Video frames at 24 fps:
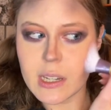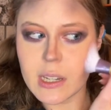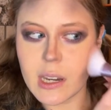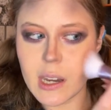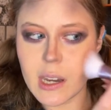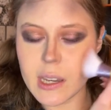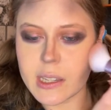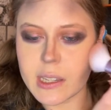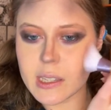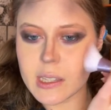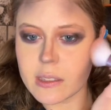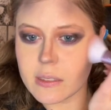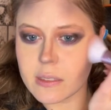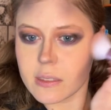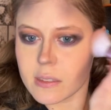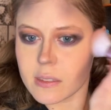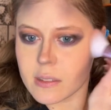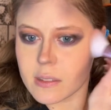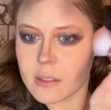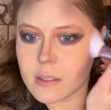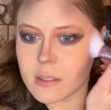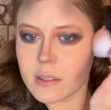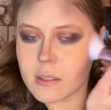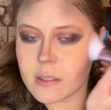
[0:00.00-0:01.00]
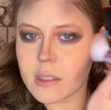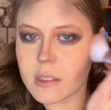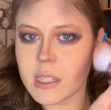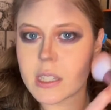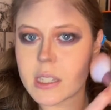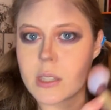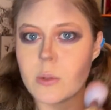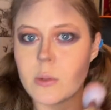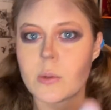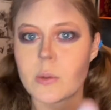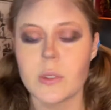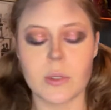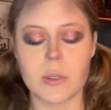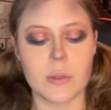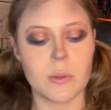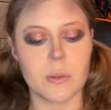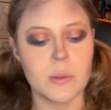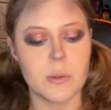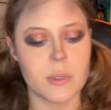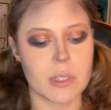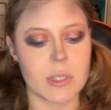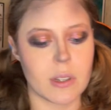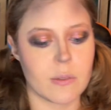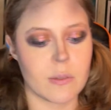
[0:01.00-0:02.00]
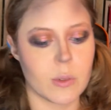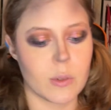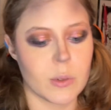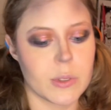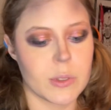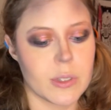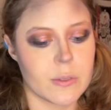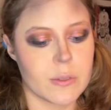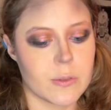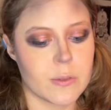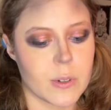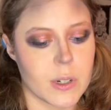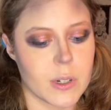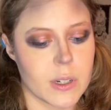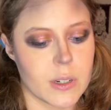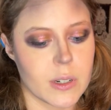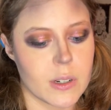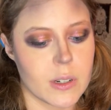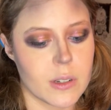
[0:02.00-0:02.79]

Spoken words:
I can link you to several different